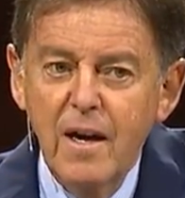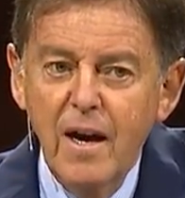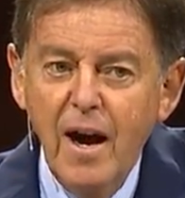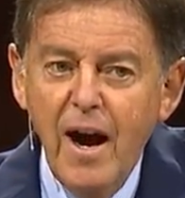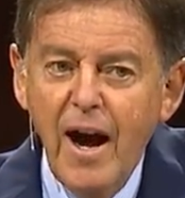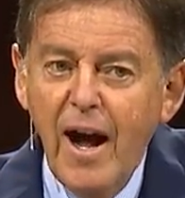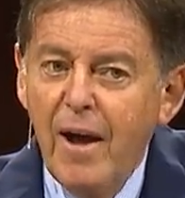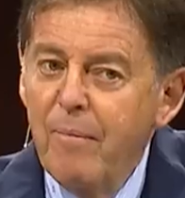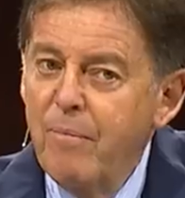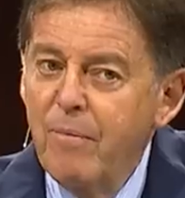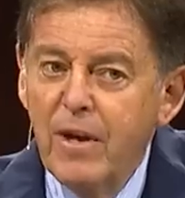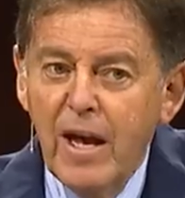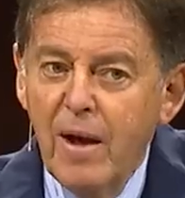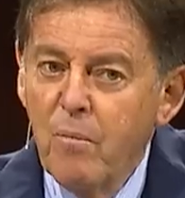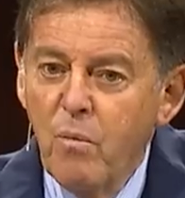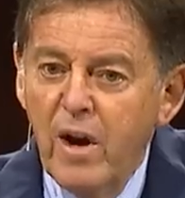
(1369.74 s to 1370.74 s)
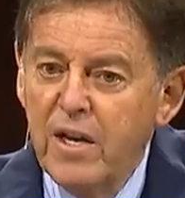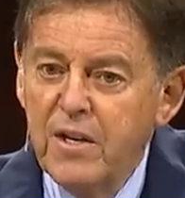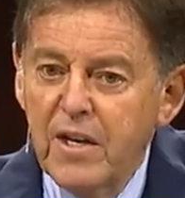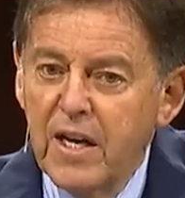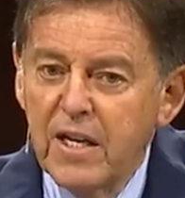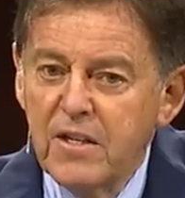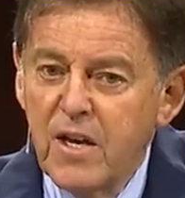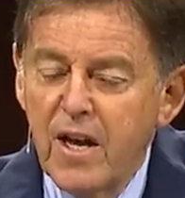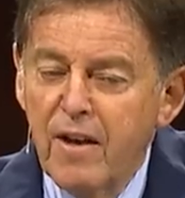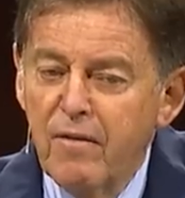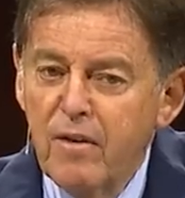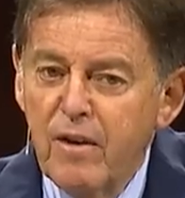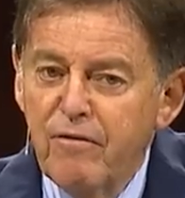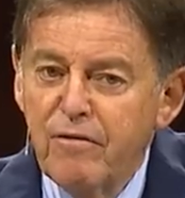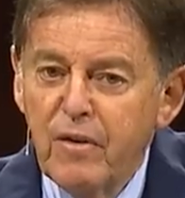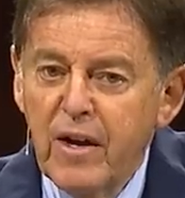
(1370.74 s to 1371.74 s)
I can't wait to get to
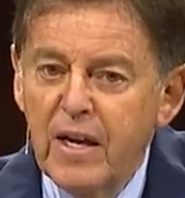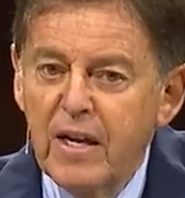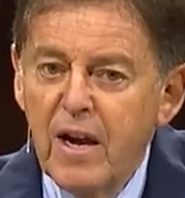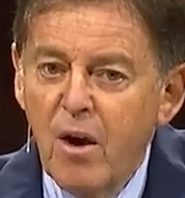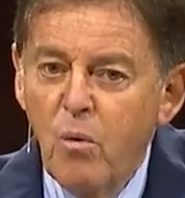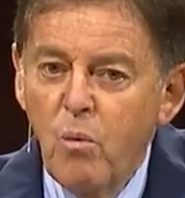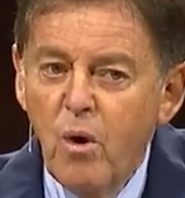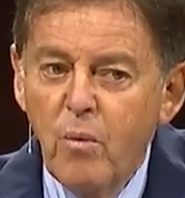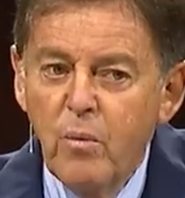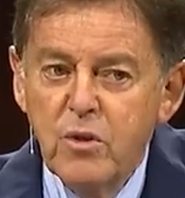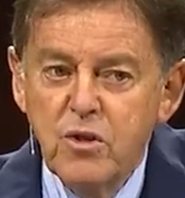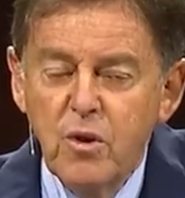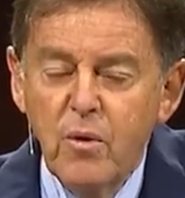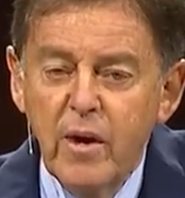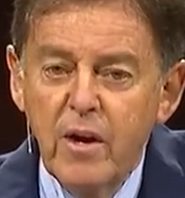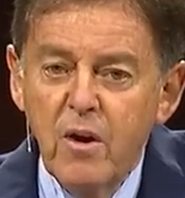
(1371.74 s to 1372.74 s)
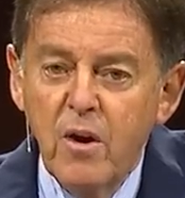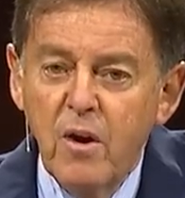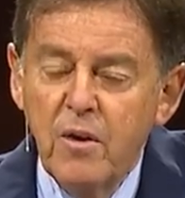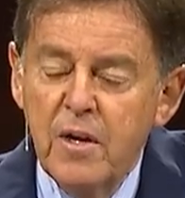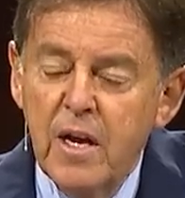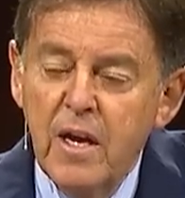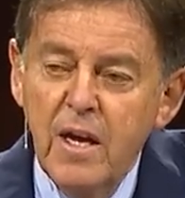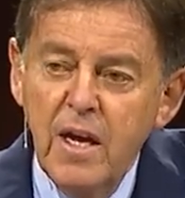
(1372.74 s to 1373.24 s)
heaven and find out what was going on